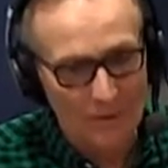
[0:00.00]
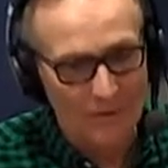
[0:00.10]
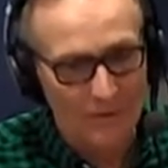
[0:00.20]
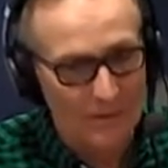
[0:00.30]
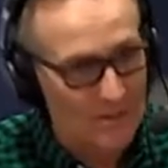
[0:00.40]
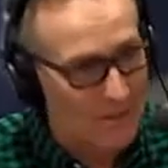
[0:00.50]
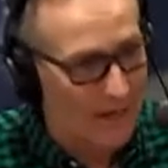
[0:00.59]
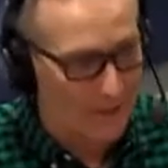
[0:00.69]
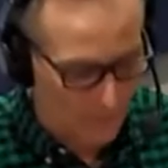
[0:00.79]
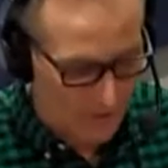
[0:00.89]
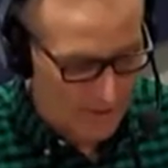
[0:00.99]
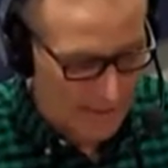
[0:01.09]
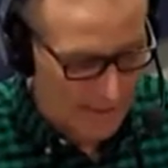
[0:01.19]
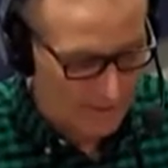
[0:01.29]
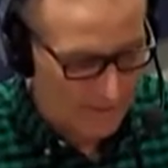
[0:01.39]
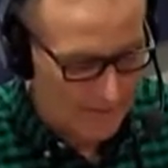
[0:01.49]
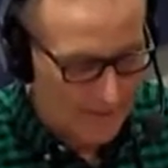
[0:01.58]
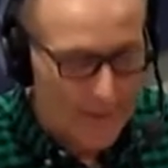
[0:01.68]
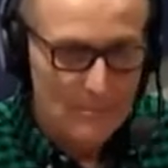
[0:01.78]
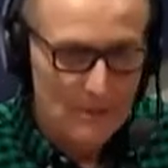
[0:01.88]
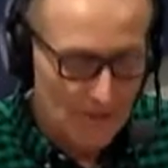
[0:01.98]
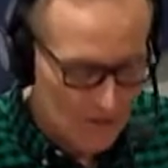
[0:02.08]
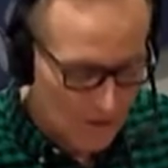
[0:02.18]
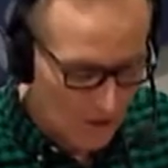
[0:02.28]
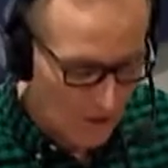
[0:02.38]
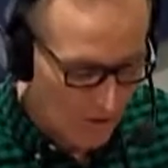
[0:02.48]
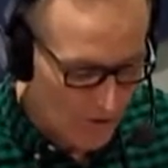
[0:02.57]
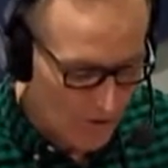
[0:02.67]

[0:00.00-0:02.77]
It's not over yet. Because encouragers